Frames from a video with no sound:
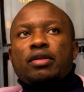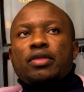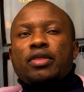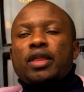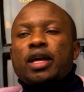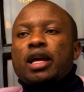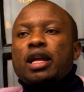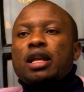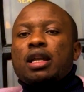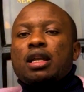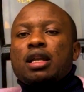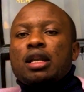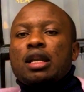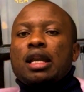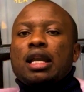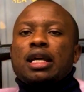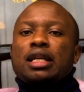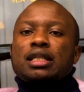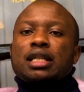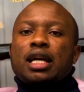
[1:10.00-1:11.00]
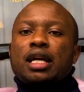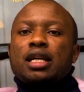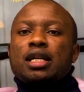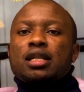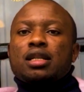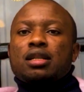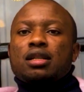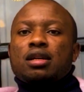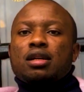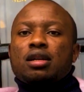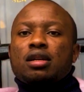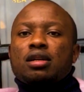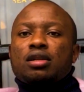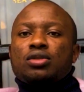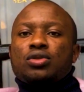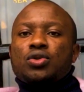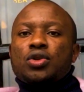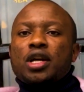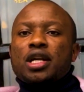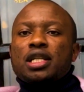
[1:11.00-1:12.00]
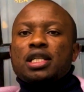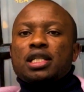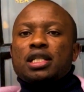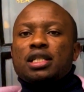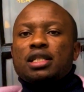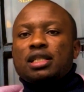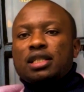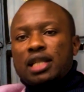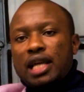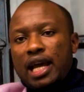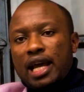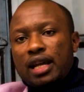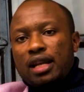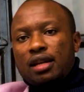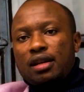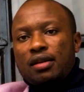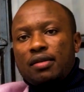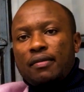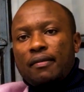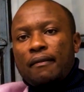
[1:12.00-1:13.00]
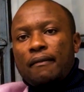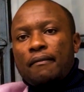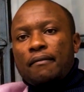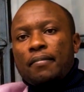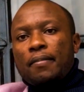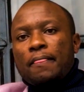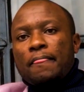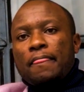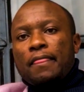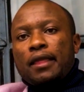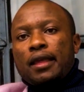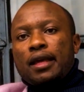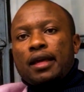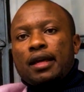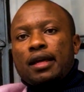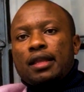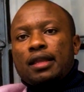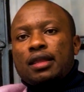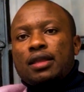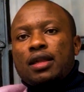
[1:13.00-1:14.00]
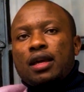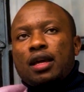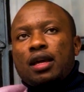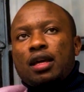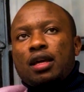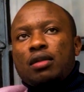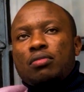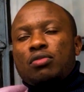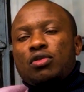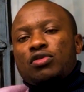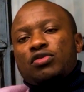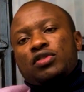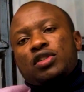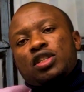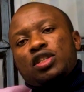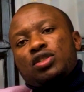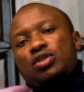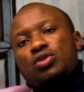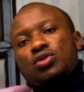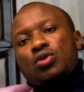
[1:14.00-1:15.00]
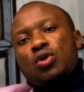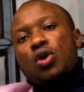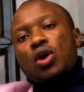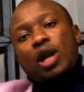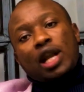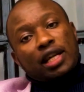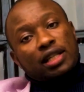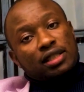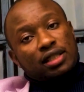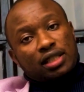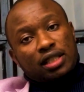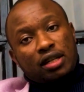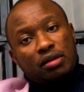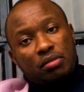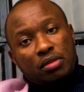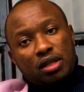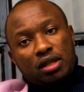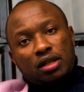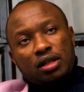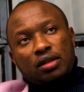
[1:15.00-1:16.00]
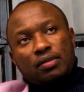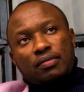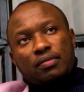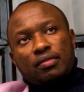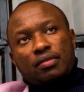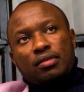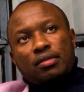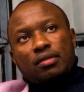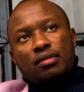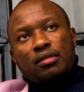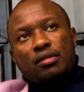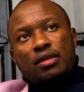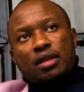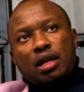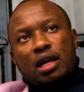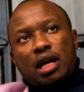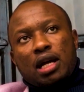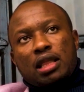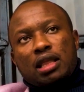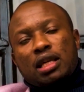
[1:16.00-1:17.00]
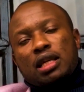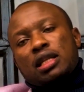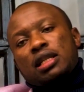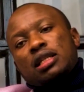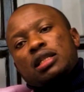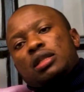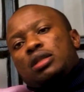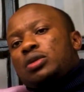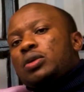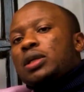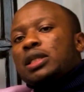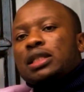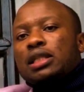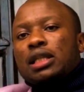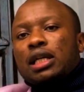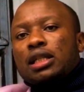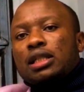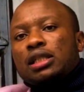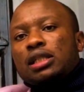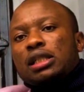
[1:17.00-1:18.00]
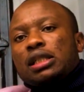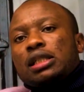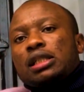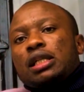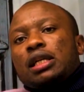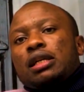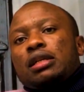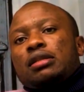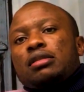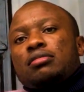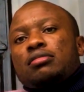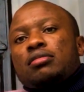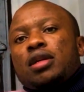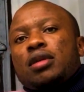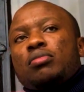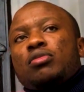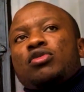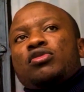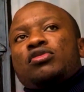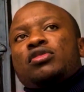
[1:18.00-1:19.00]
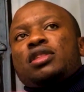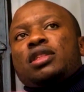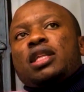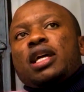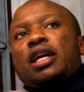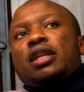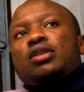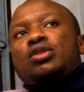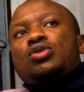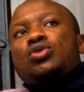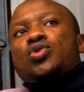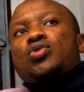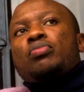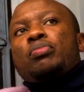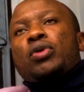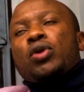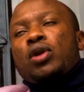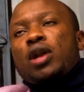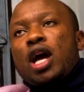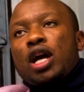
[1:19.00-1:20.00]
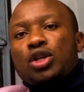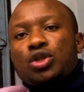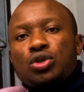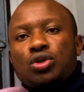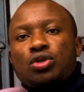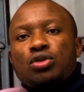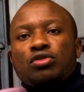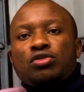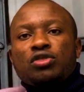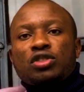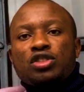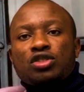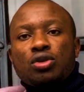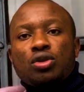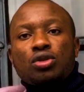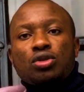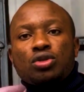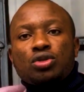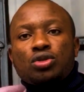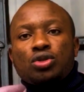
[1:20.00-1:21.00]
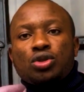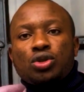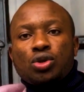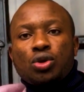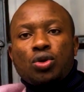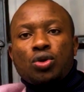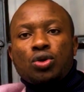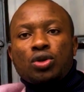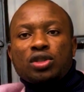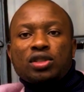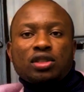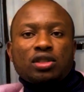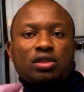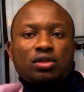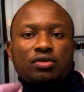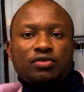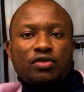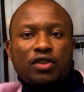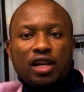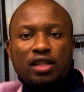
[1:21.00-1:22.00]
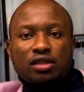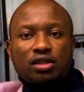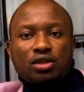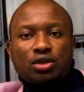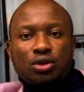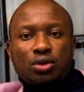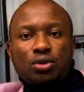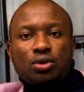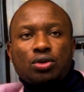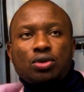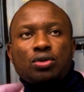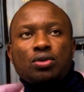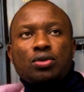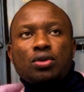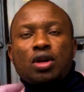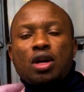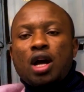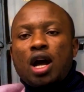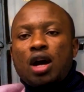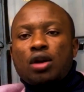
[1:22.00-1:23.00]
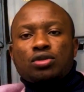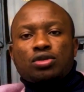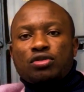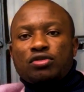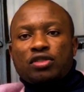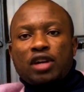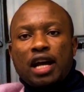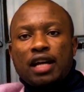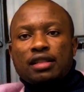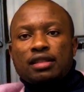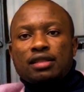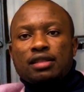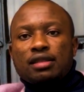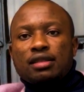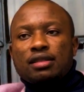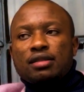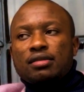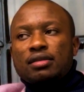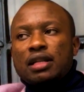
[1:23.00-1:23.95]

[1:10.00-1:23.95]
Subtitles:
Then later in 2010, they moved into online streaming. And then in 2013, they moved then to production of its own show, its first show, House of Cards.